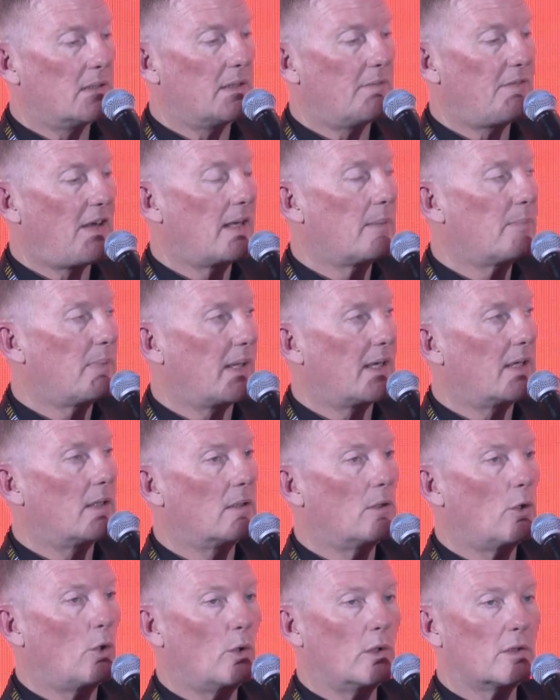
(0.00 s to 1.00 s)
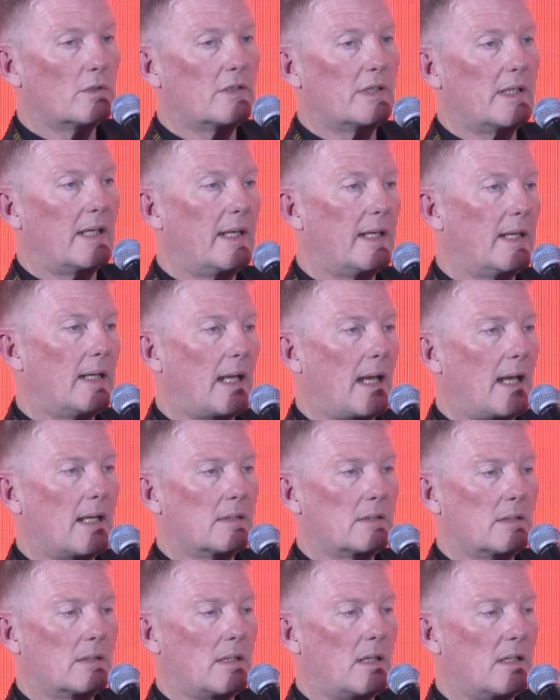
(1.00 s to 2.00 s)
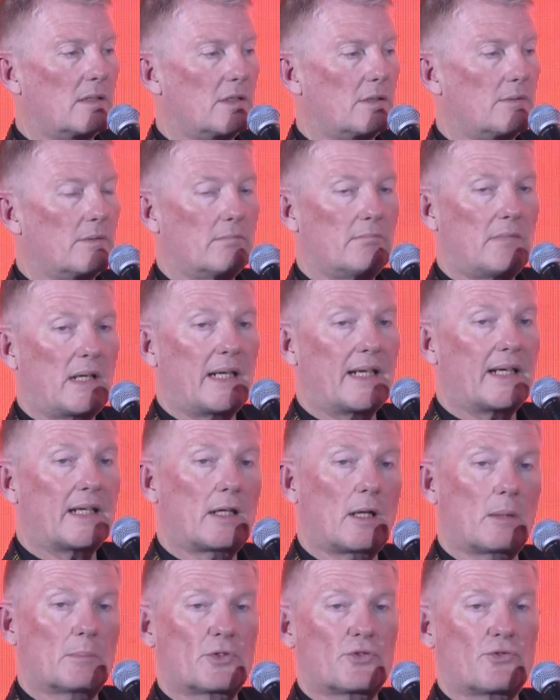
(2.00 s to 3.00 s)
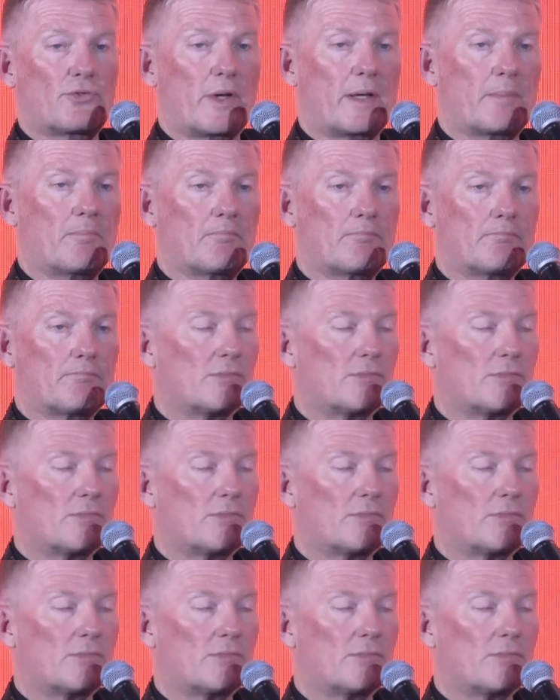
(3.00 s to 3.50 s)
developing loyalty as an income stream.